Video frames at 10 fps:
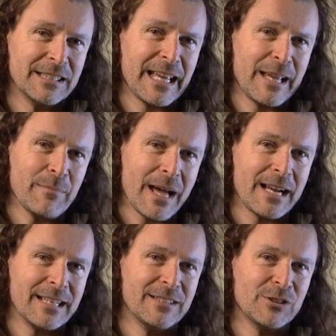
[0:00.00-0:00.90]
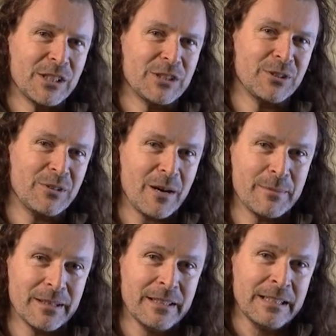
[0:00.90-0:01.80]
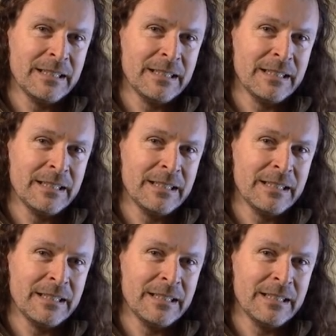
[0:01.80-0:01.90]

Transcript: you came back and you said to your armourer,